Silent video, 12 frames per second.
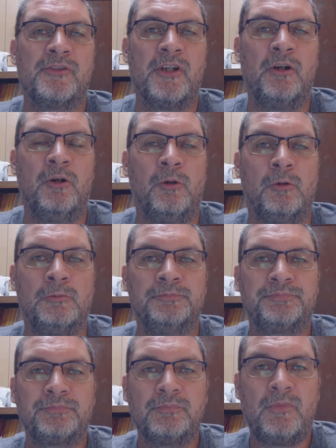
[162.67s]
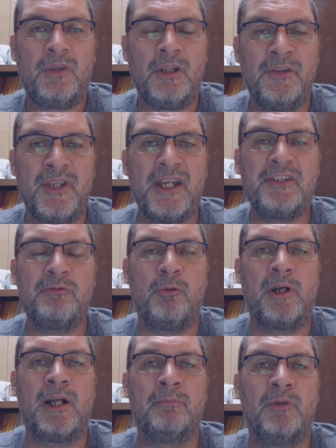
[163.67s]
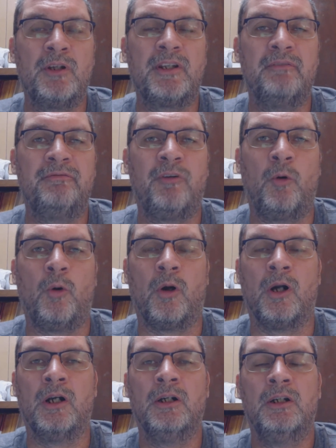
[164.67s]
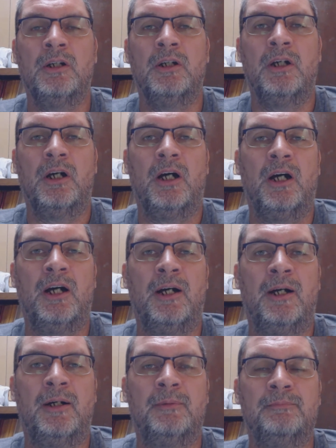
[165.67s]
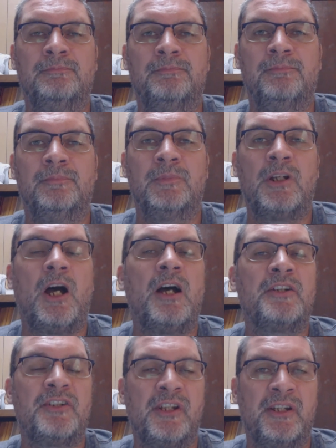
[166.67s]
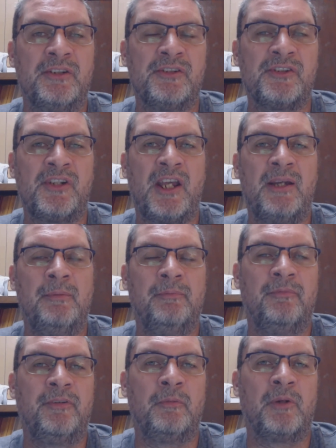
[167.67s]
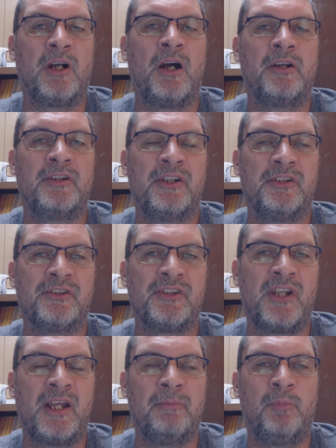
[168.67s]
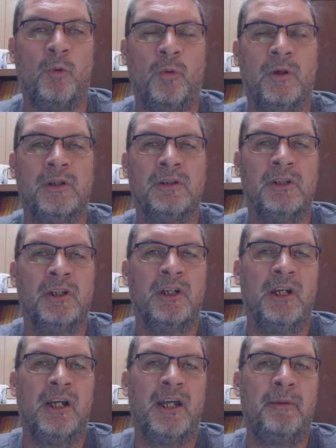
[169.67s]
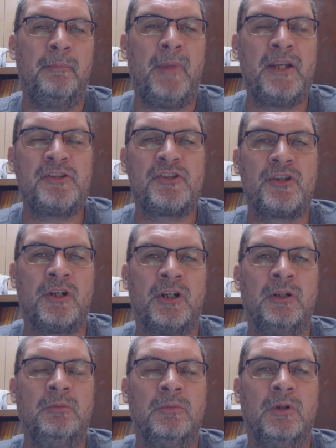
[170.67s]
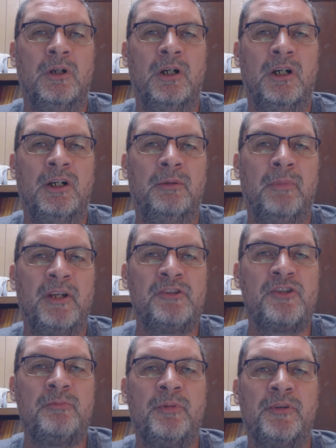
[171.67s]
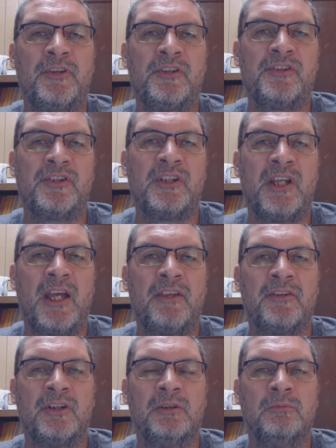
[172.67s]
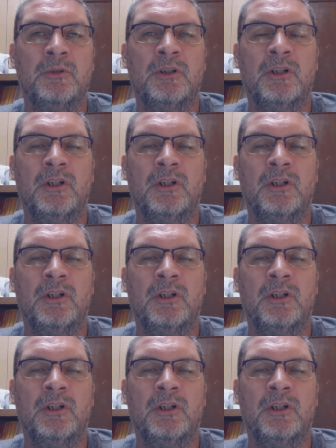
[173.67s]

So that's what I'm looking for, from a content standpoint. And make sure, as you put this together,